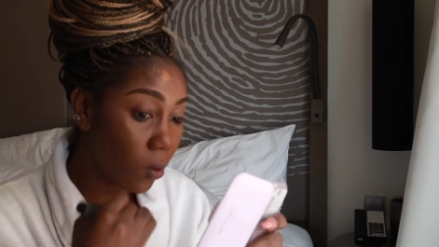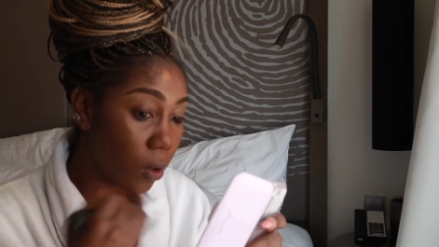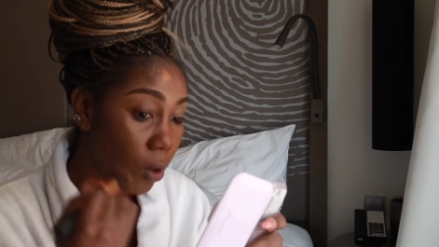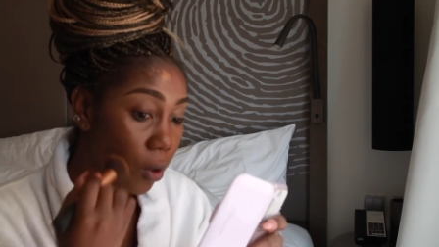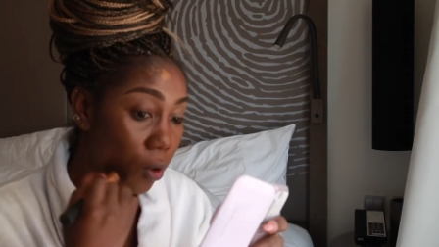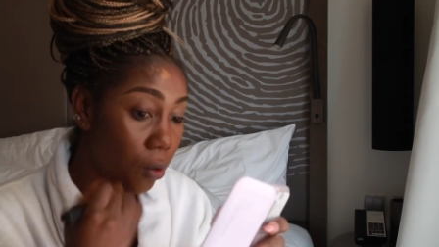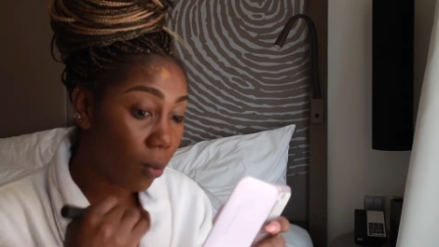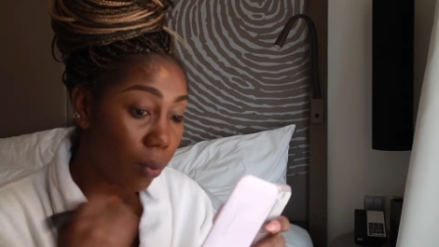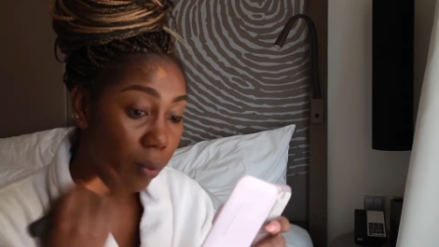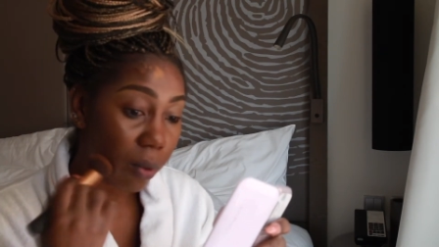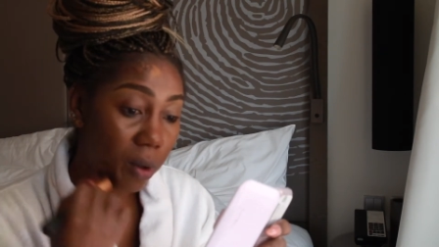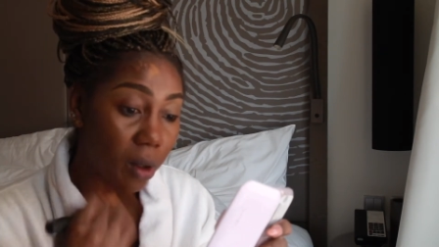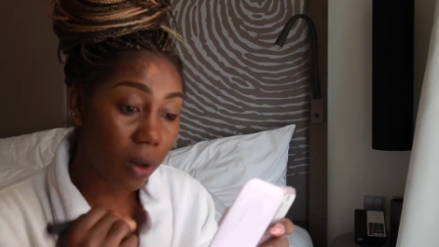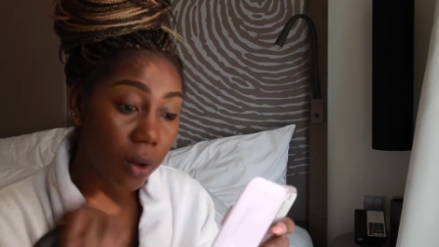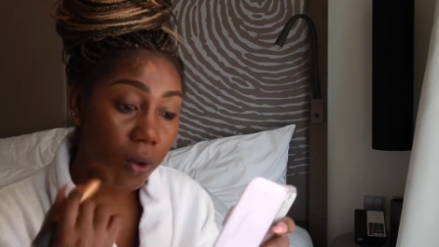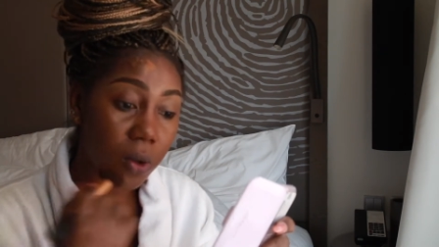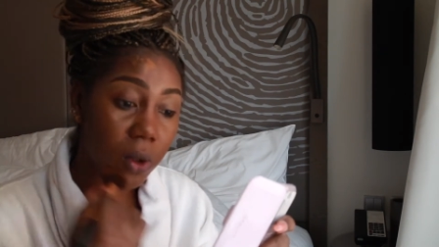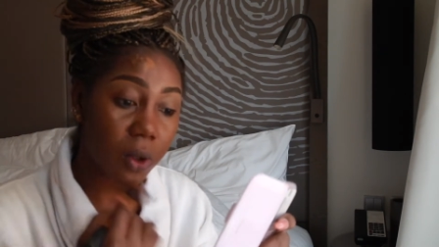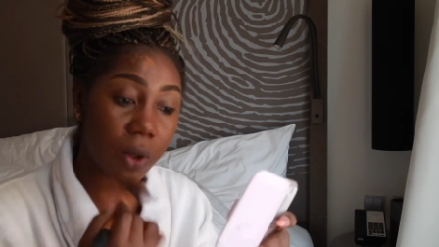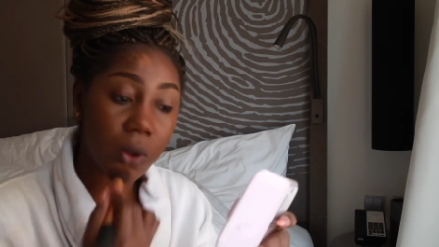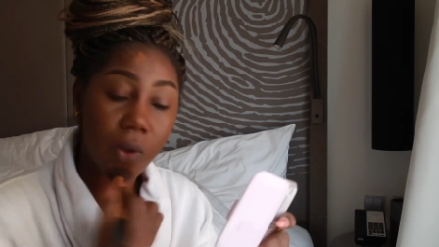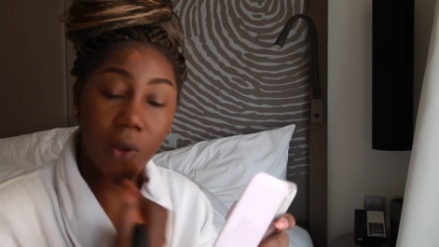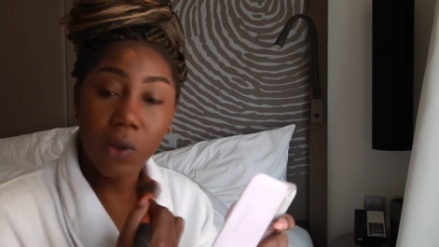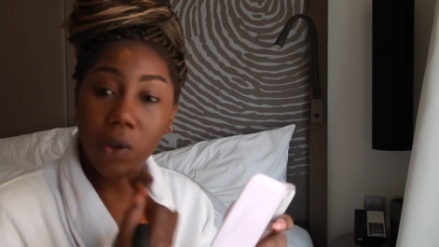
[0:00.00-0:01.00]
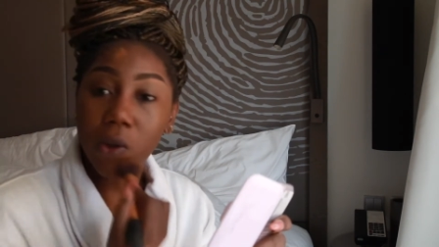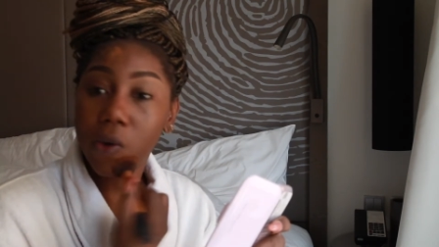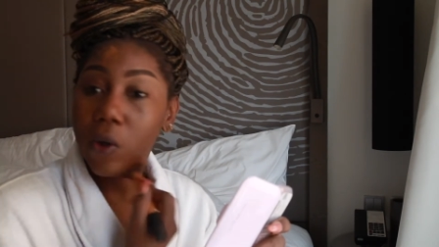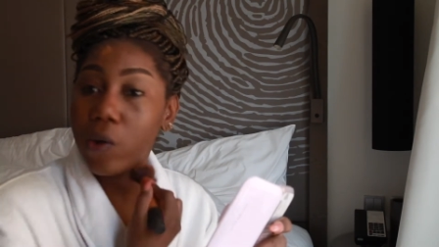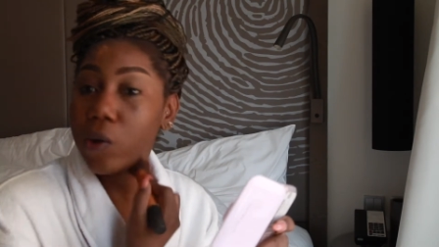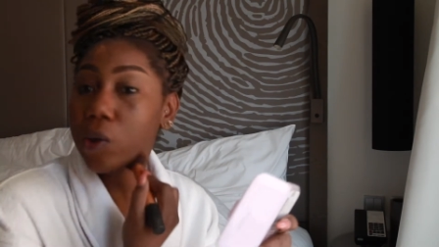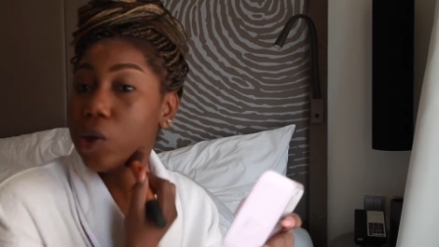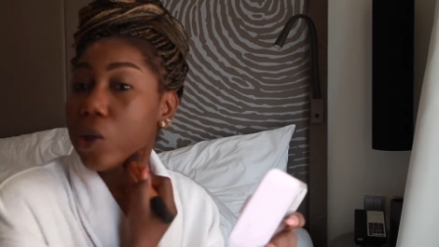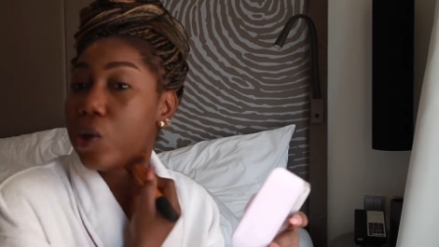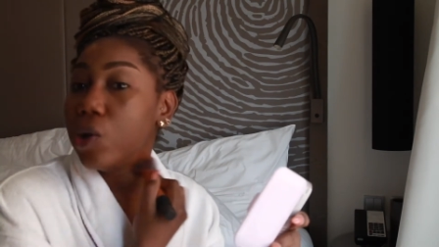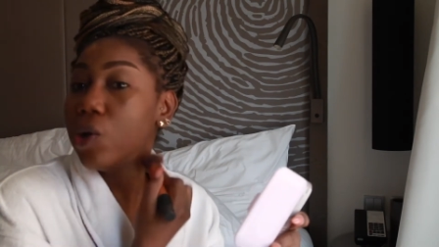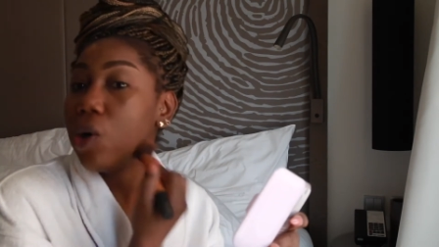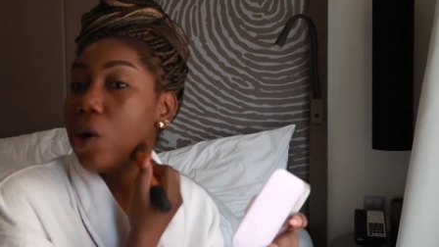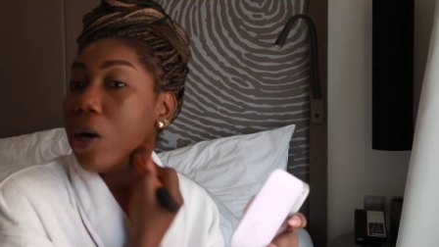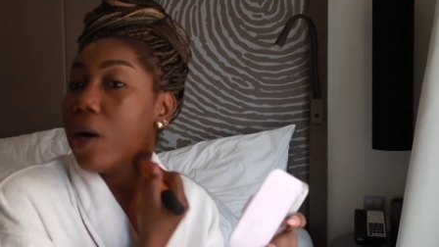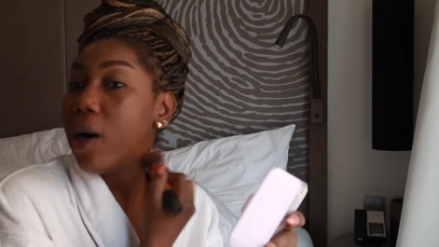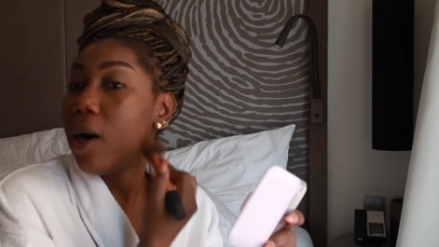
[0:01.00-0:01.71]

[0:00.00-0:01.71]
you're broke, you could go to your